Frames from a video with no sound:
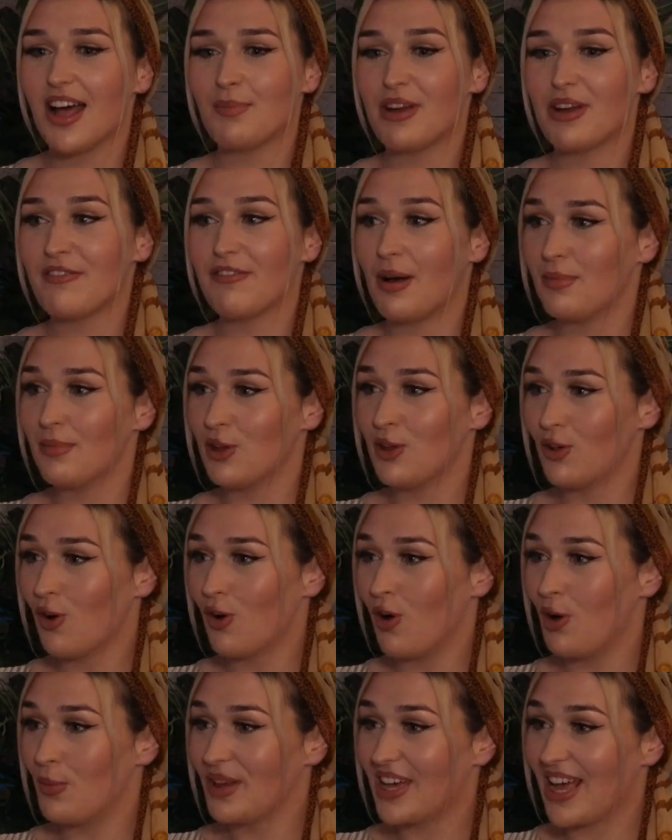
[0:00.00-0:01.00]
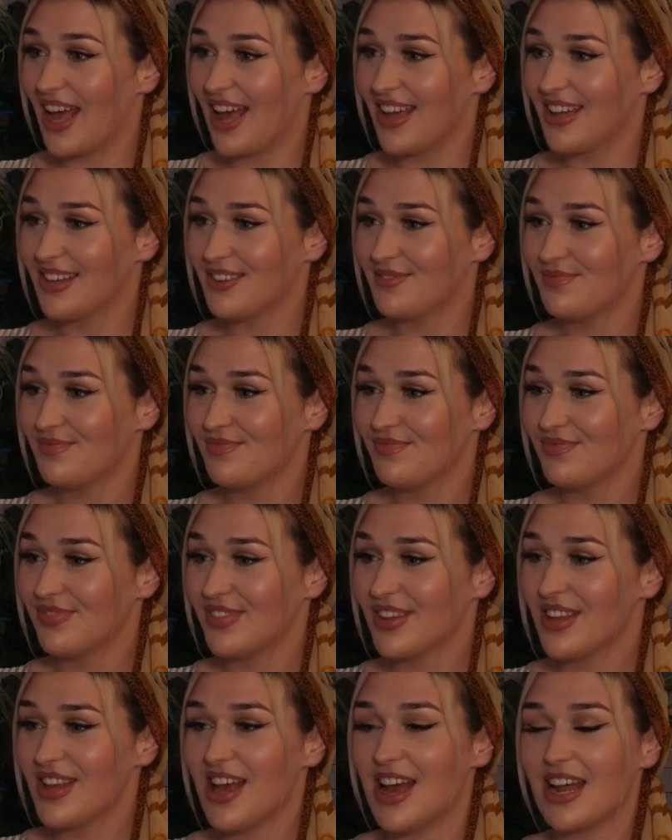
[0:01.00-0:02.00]
And my family all call me Kay.
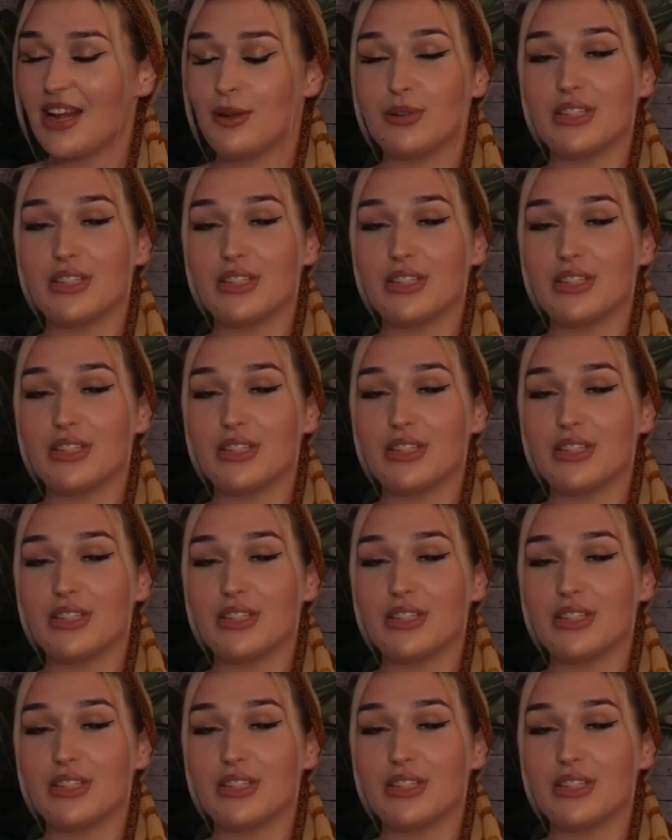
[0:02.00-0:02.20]
And